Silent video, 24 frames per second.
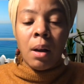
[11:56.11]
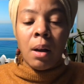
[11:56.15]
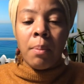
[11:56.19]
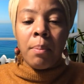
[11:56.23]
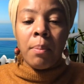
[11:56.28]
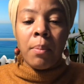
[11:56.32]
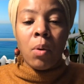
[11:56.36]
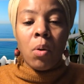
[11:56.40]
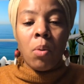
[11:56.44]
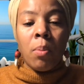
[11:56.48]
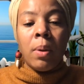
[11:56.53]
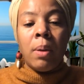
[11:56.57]

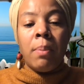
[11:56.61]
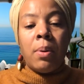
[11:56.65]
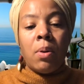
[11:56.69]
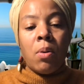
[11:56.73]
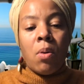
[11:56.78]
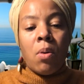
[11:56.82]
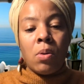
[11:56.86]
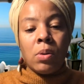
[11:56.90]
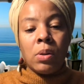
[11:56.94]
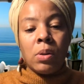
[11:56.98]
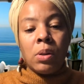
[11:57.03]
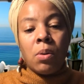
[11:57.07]
moment, but
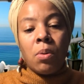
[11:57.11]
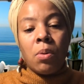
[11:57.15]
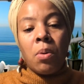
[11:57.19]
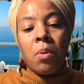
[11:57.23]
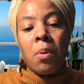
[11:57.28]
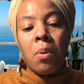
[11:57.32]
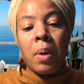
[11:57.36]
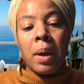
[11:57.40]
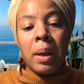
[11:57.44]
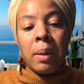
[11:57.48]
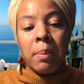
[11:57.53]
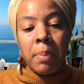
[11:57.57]
also
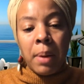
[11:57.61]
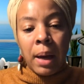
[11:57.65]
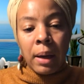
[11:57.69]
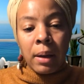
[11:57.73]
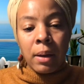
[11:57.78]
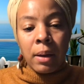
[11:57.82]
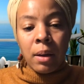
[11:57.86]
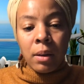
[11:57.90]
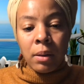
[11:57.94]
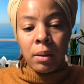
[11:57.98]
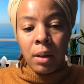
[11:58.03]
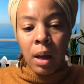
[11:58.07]
going back
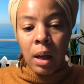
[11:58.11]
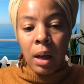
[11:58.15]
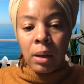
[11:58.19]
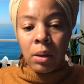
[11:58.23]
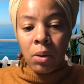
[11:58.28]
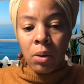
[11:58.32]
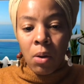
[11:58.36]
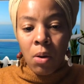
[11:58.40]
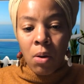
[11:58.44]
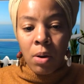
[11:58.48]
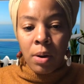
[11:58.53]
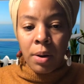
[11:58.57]
a lot
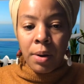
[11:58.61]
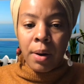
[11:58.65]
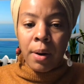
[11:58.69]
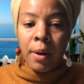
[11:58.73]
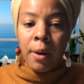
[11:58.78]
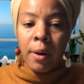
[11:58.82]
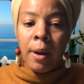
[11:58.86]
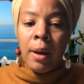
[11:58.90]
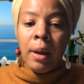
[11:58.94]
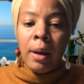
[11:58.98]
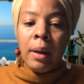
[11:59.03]
longer.